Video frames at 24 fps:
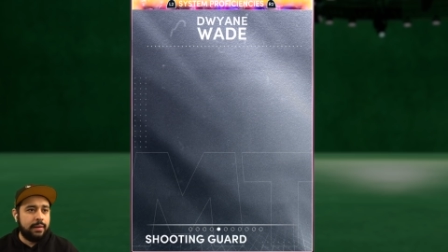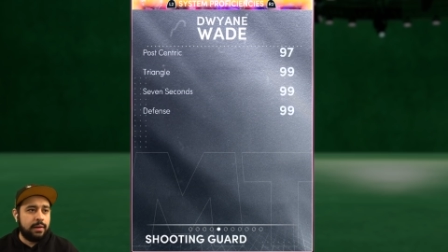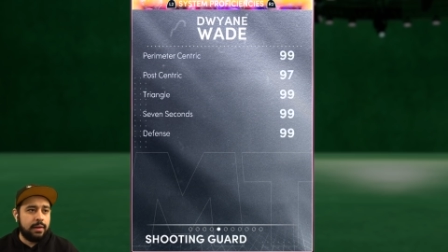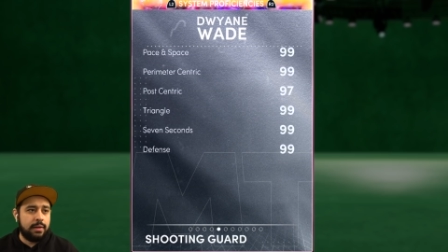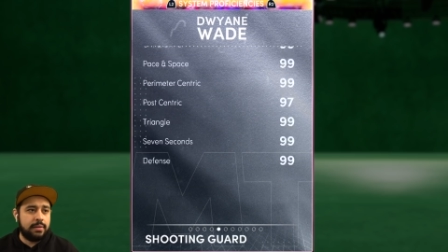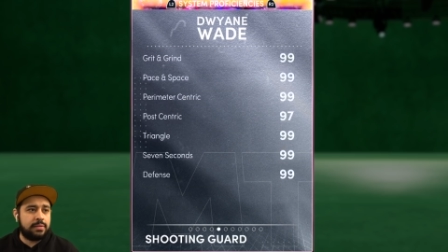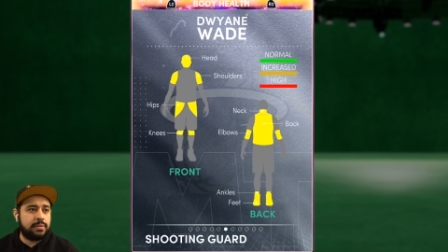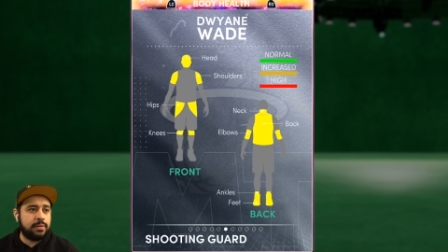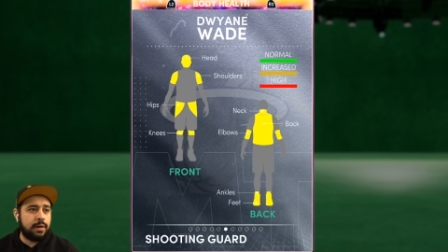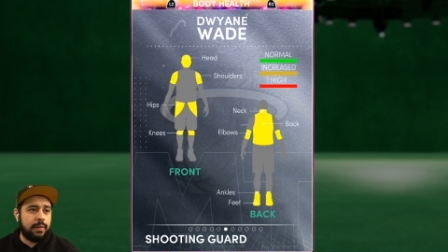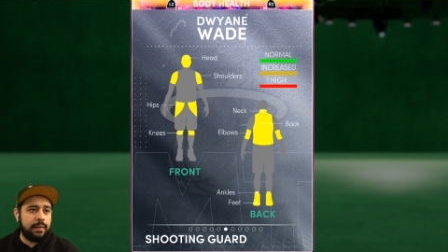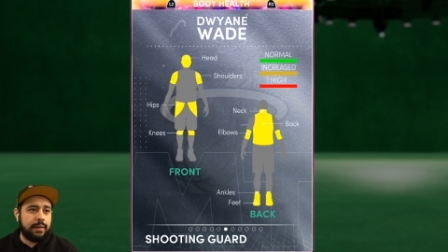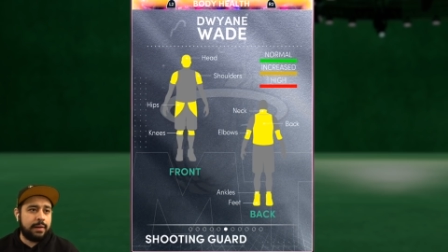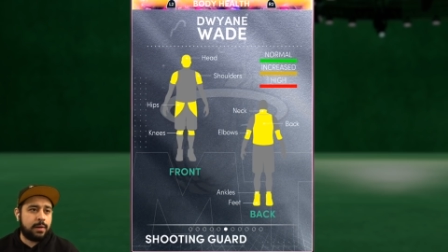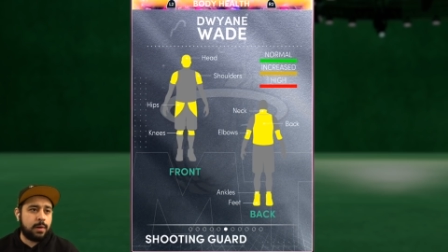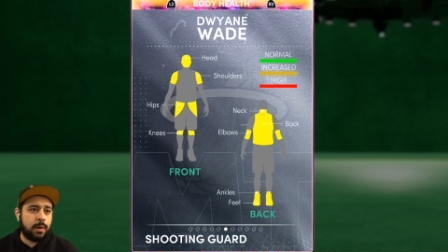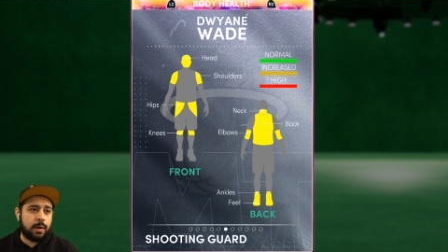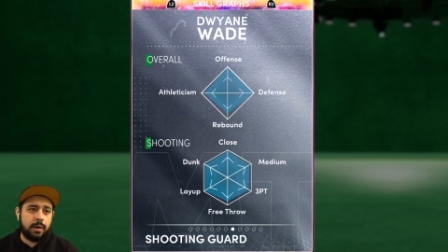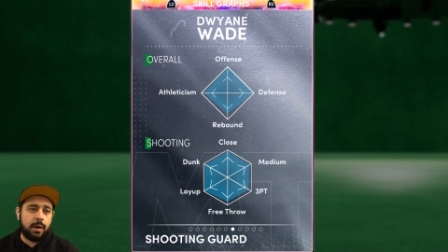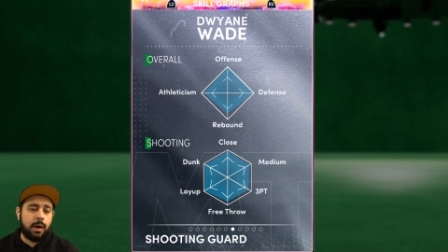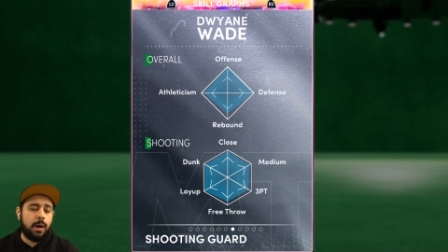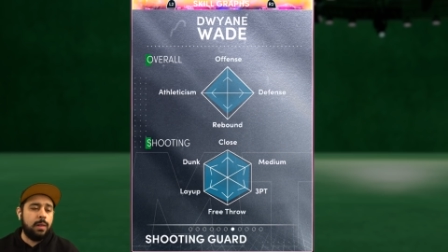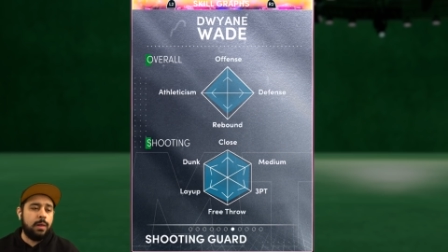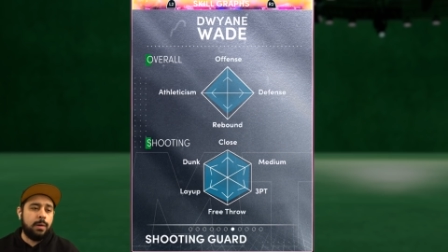good solid
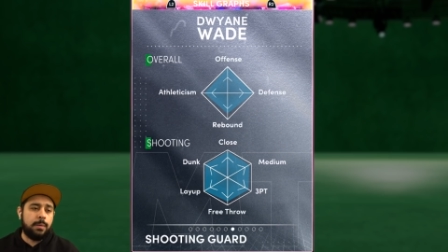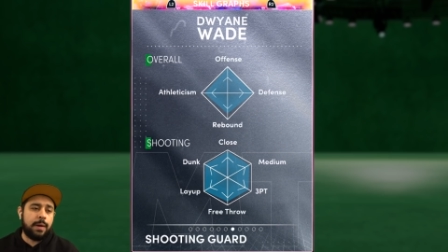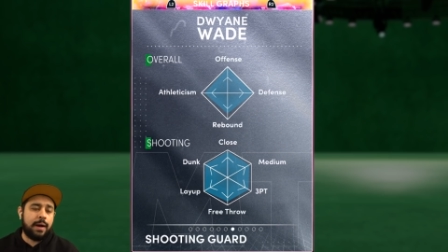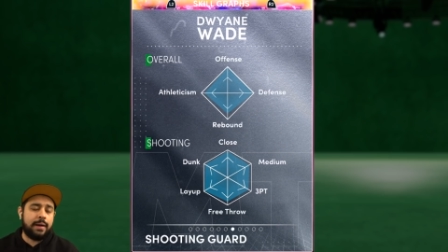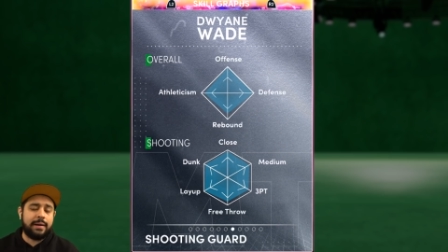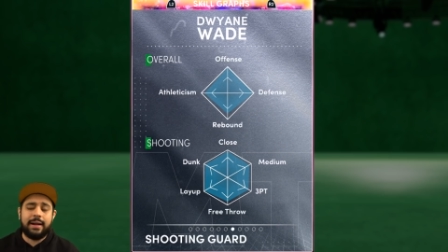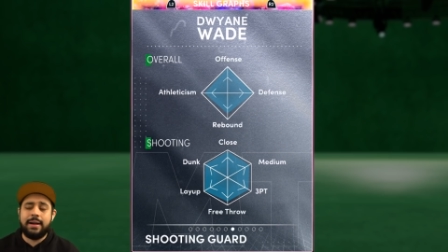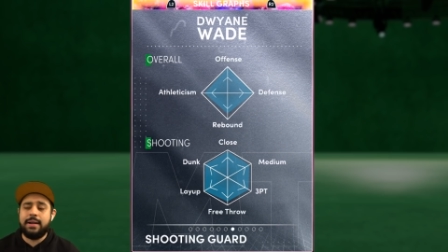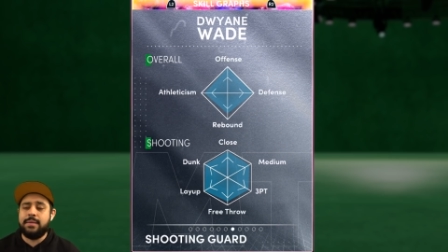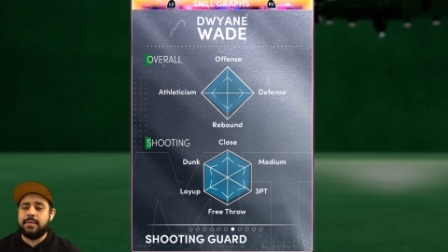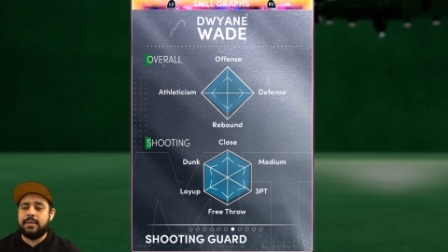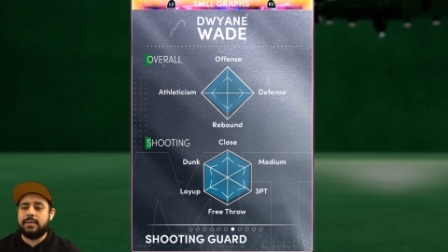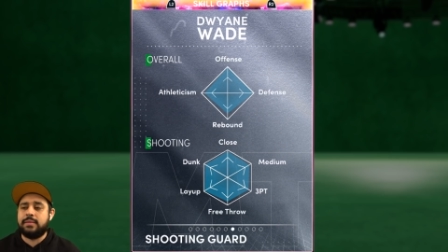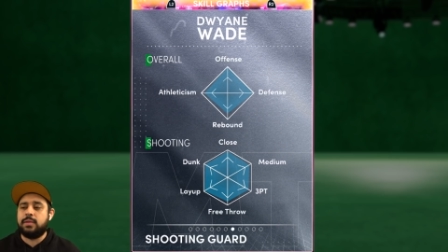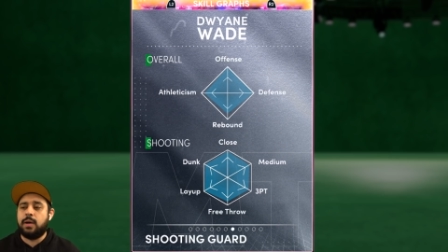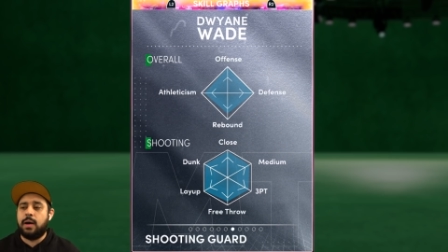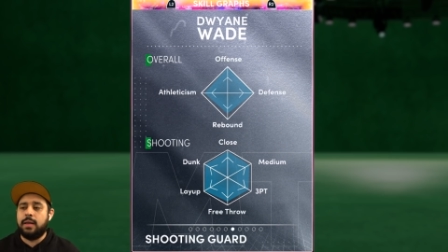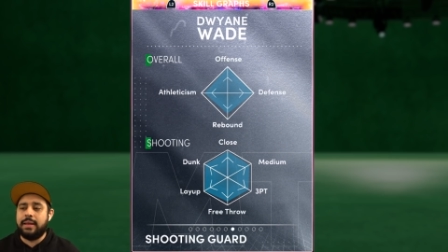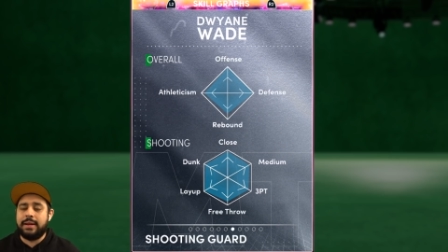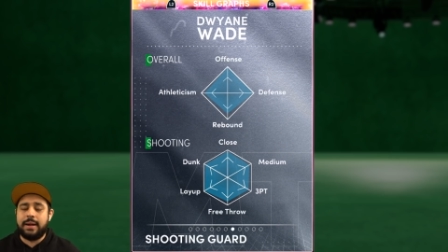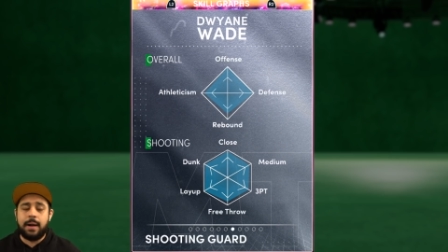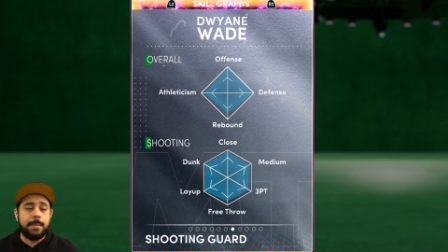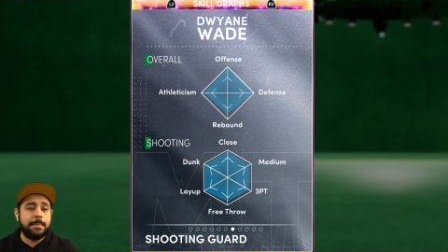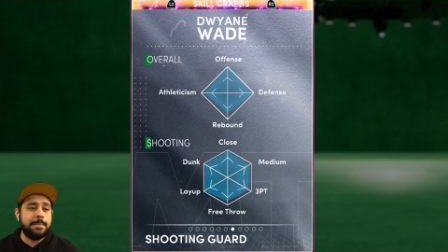card all around. Not even
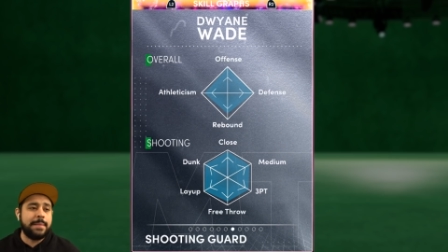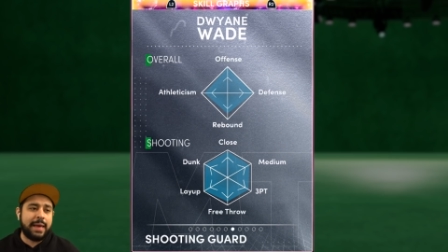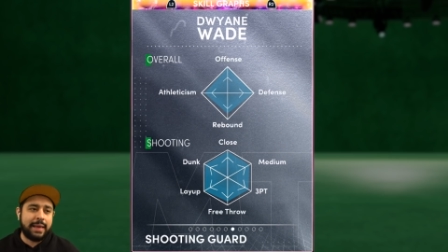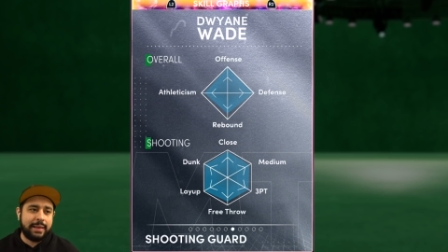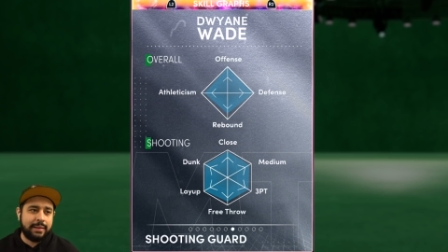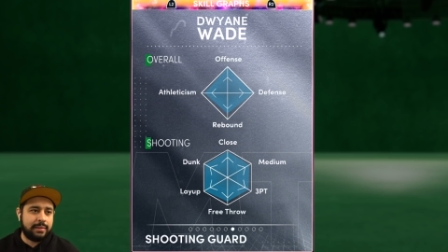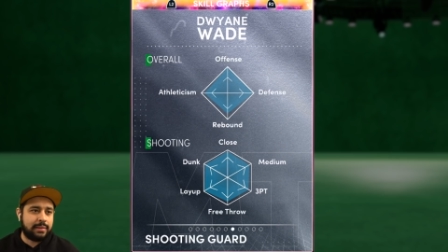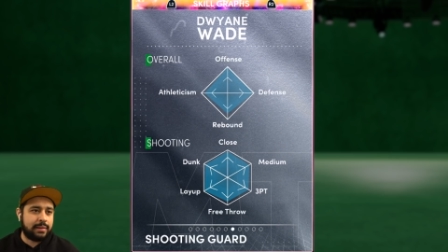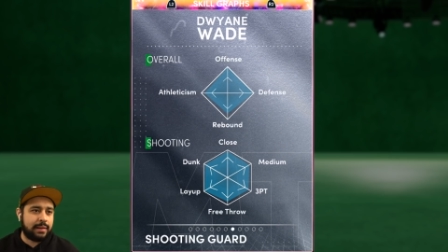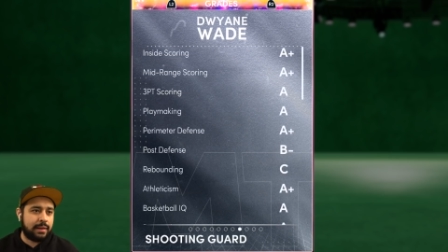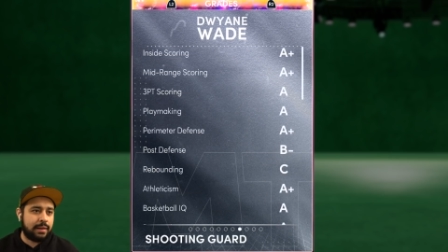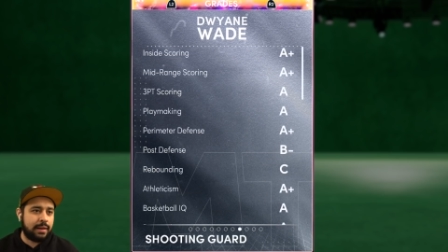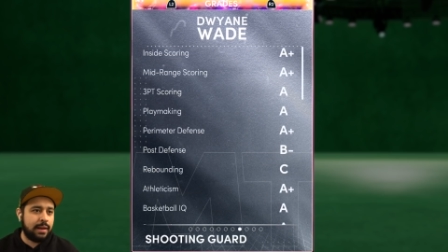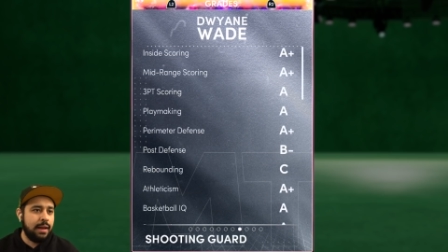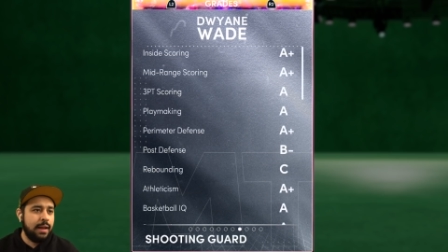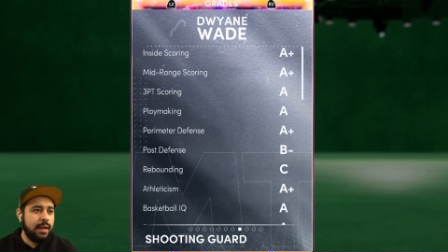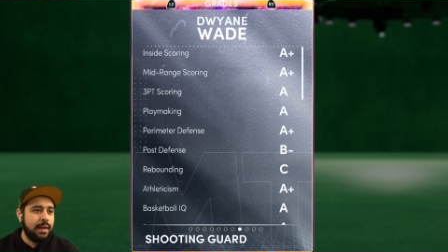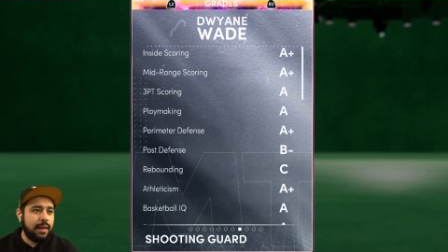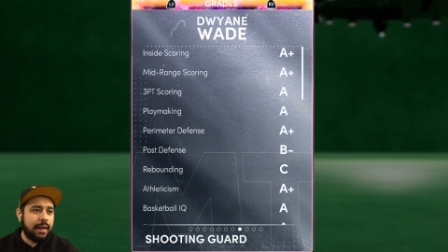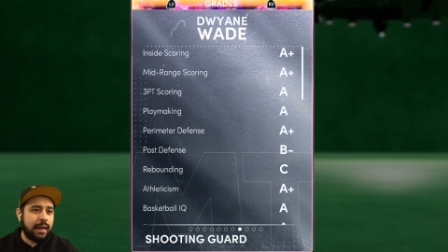solid, amazing.